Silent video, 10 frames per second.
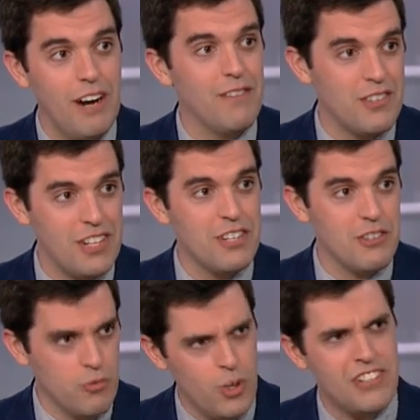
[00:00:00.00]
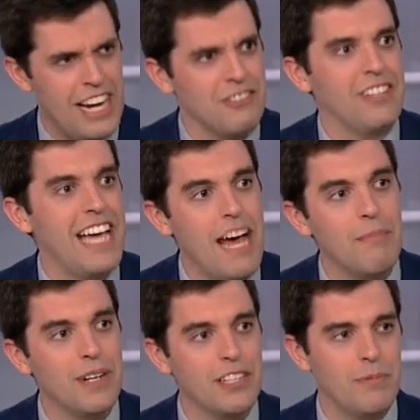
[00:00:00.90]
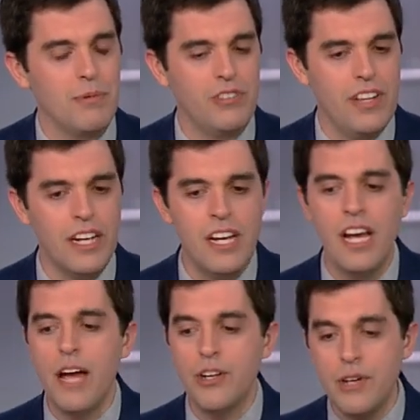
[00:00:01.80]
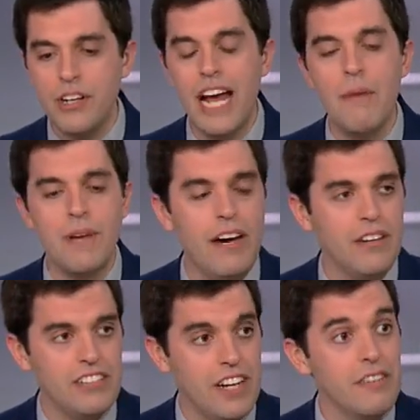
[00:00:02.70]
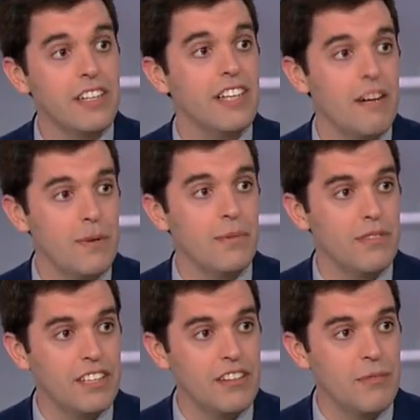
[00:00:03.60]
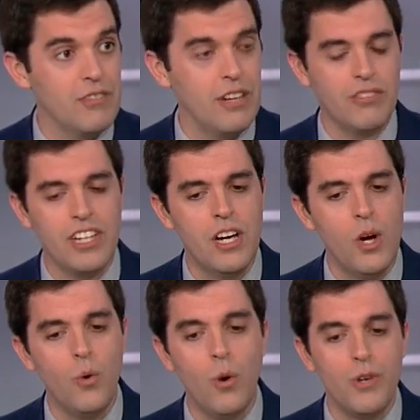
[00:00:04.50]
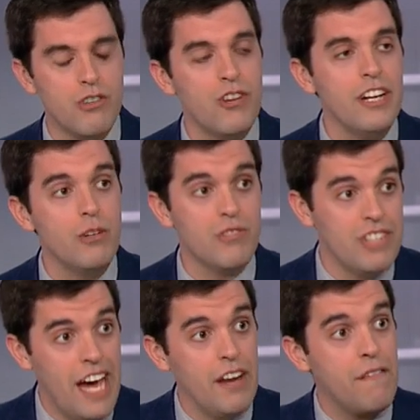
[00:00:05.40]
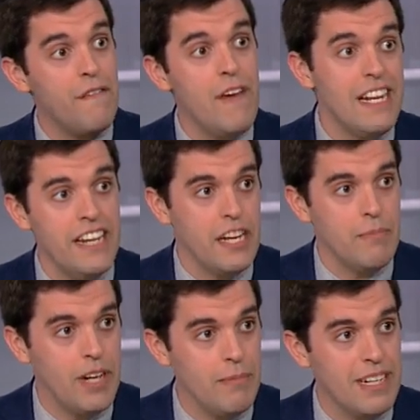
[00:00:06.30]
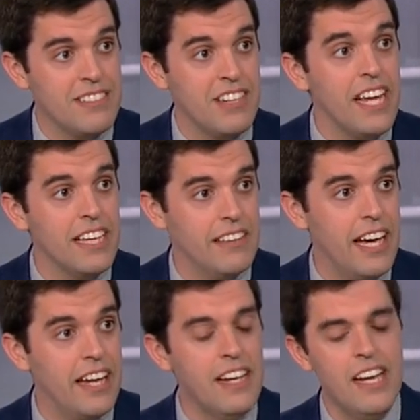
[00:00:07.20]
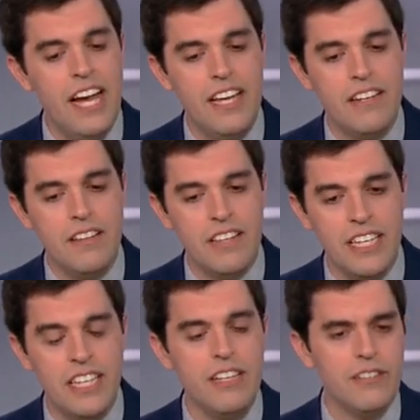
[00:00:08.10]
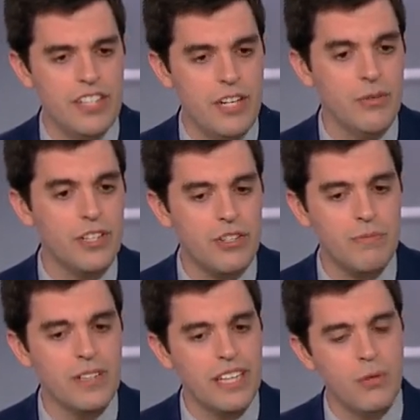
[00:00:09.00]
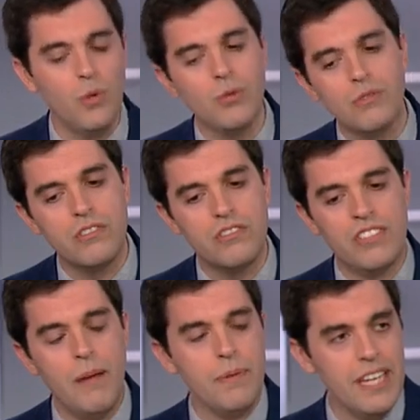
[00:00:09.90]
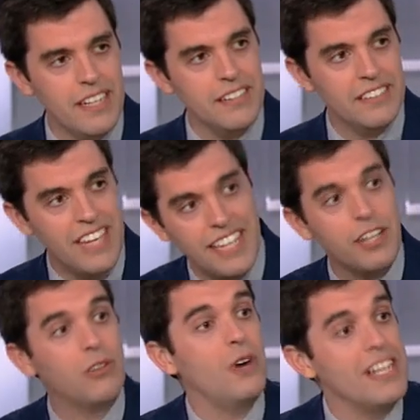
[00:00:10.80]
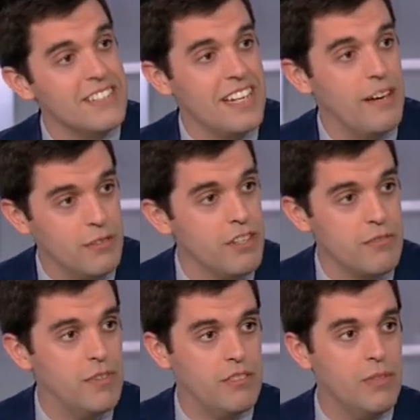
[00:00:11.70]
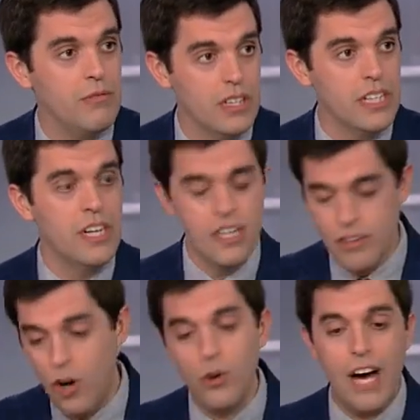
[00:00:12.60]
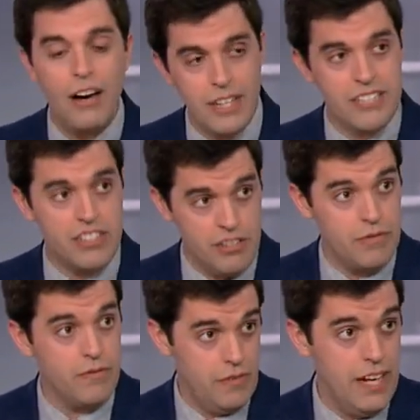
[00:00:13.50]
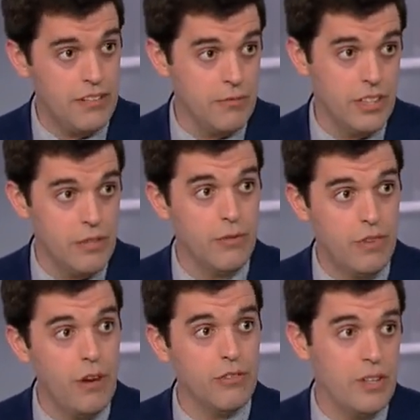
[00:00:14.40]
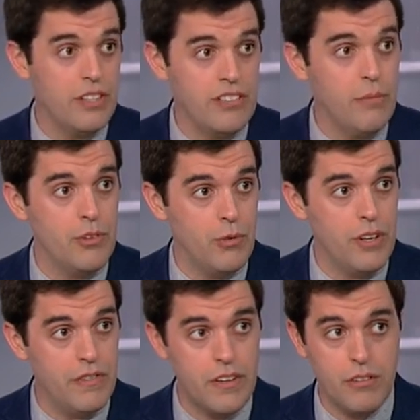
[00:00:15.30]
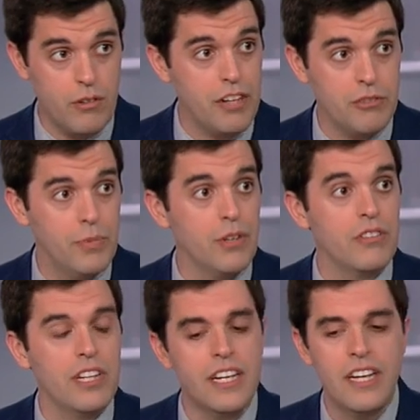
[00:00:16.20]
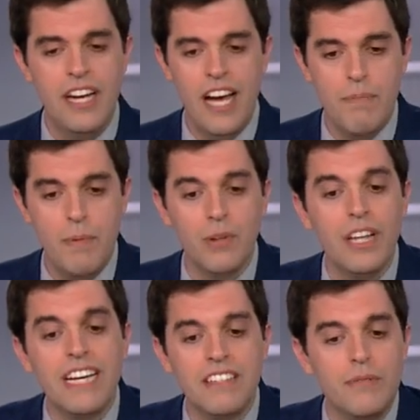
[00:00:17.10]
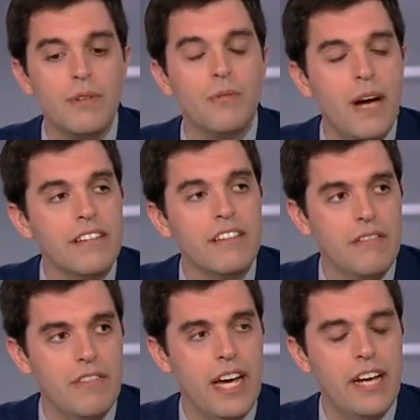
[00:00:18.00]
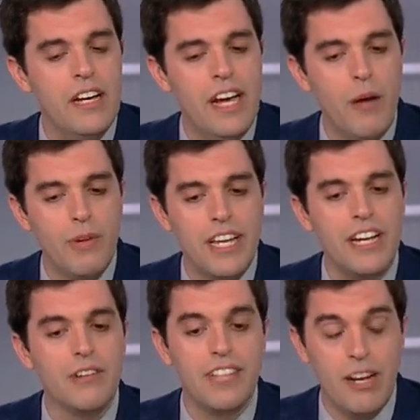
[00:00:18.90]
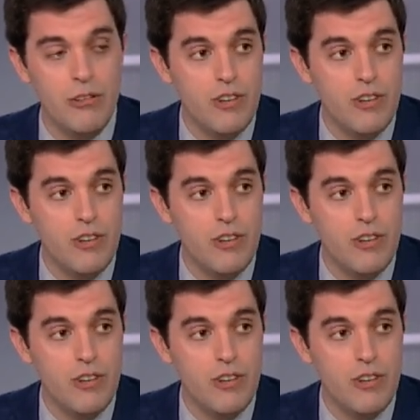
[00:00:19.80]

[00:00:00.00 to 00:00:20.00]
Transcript: conversations, what's actually happening as people say that. And you hear Happy Holidays, and I think a lot of people think to themselves like, well, what you're trying to do is not offend anybody by saying that. And the key really should be like, well, stop taking Christ out of Christmas. I mean, really, the whole holiday season really revolves around December 25th, Christ's birthday, and people like to be reminded of that. And when they hear Donald